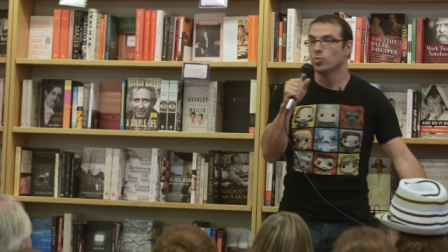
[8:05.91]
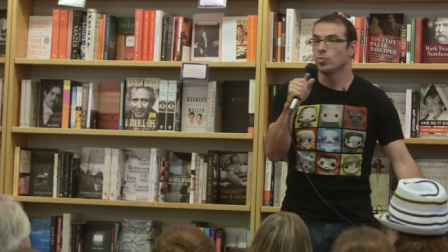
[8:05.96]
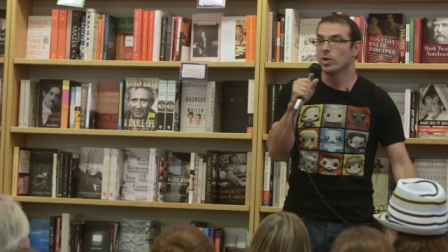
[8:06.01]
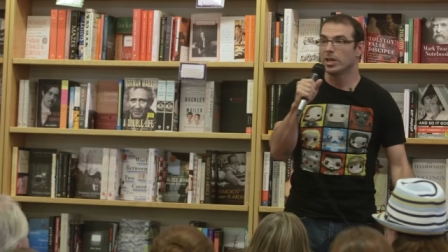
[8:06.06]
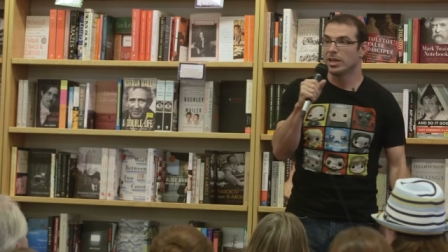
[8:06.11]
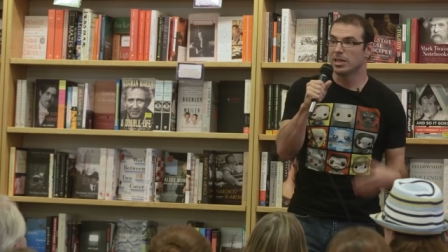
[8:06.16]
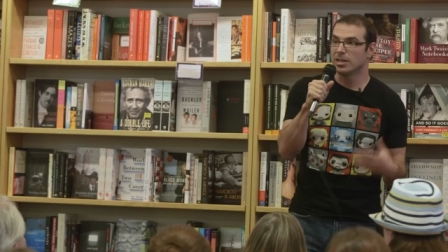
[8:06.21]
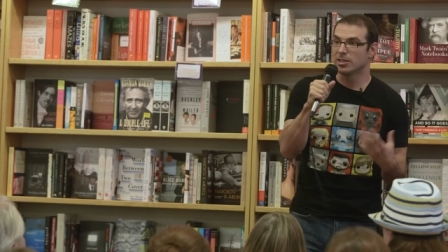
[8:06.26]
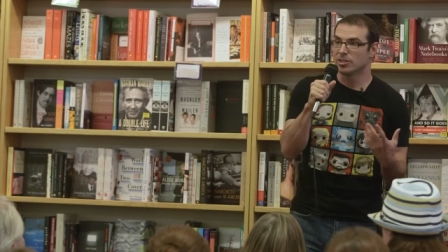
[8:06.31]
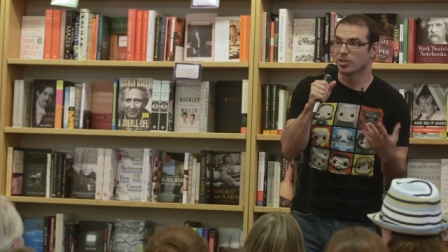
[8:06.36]

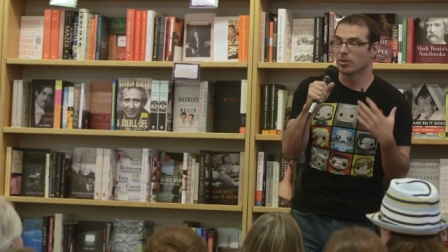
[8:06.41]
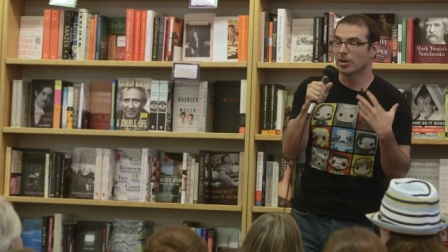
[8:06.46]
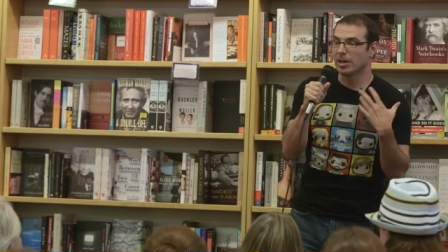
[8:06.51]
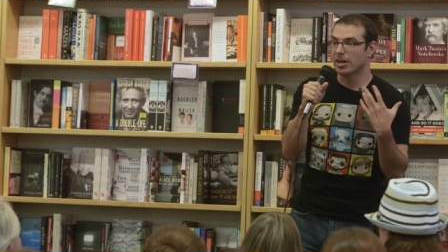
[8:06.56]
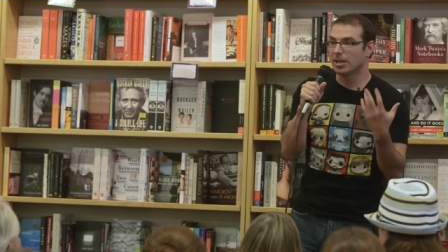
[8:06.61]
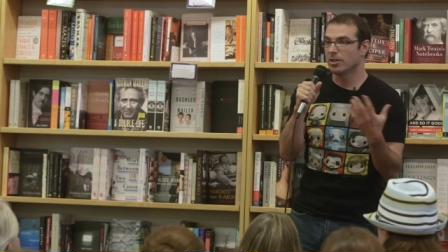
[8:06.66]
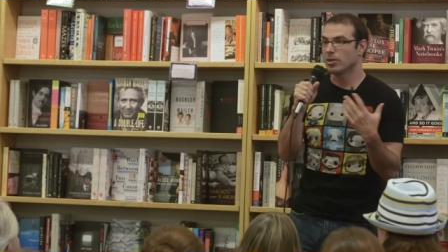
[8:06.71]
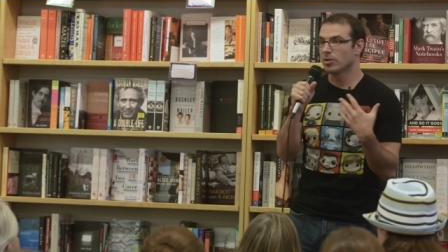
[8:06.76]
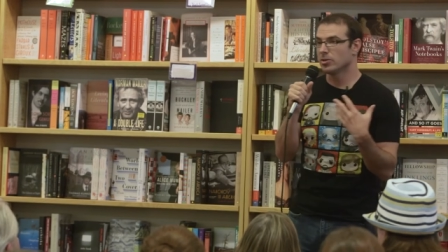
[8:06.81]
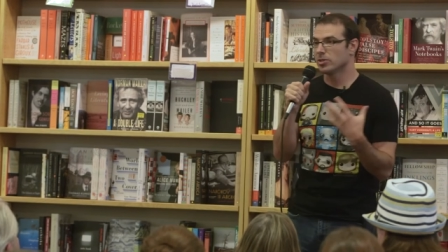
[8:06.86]
Wheeze, or
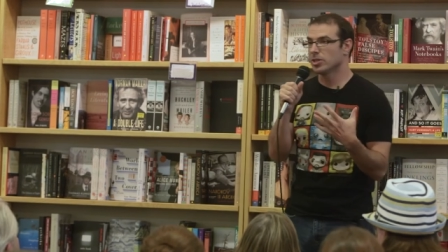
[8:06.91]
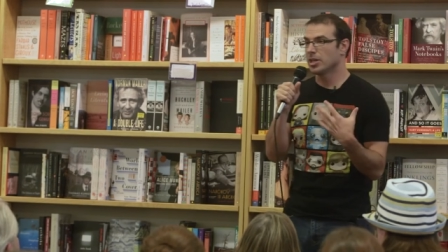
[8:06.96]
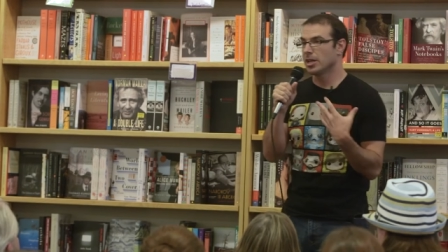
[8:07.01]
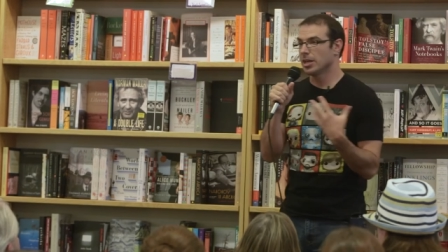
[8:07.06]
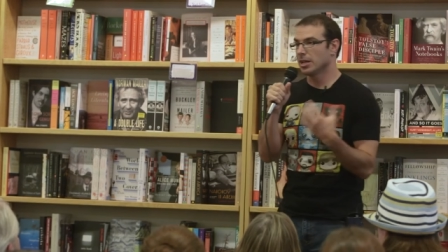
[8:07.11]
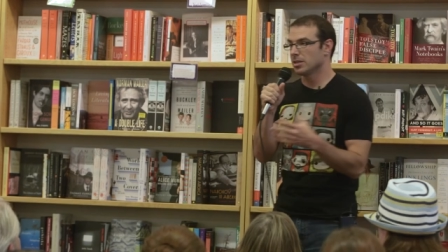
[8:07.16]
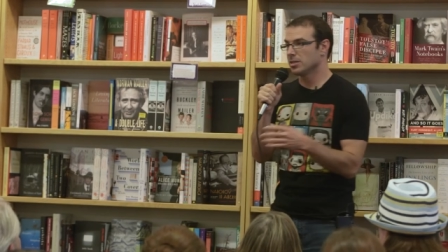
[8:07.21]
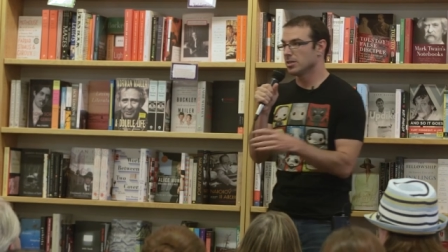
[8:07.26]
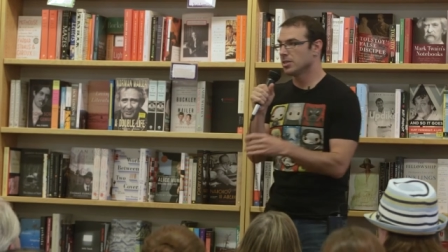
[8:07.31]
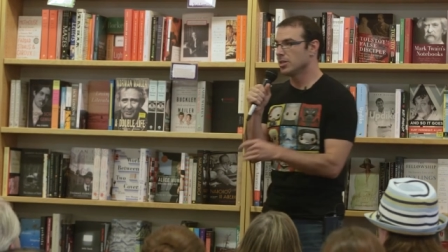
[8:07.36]
any of those
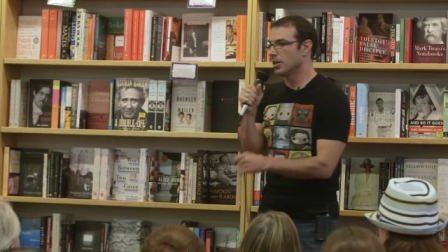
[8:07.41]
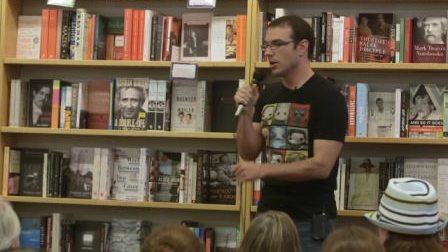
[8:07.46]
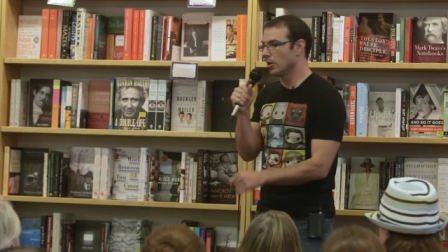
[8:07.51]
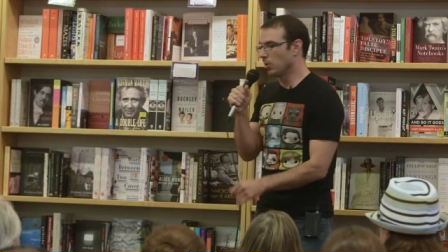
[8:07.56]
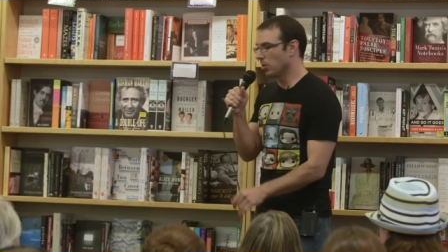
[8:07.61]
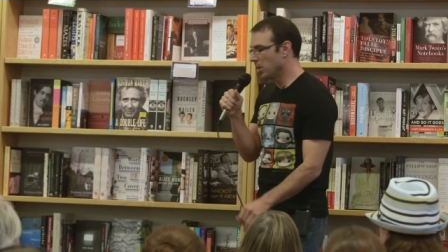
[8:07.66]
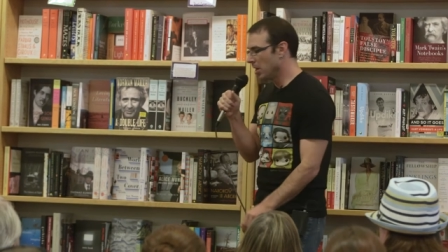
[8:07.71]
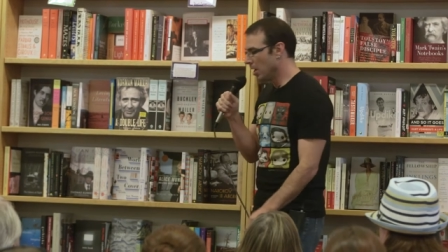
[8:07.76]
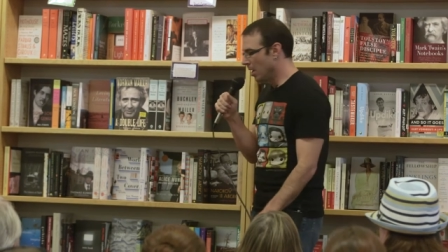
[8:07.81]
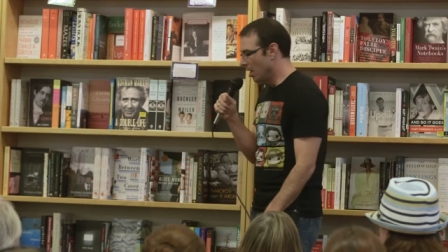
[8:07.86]
things, you
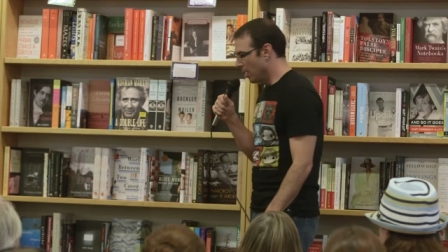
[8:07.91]
know.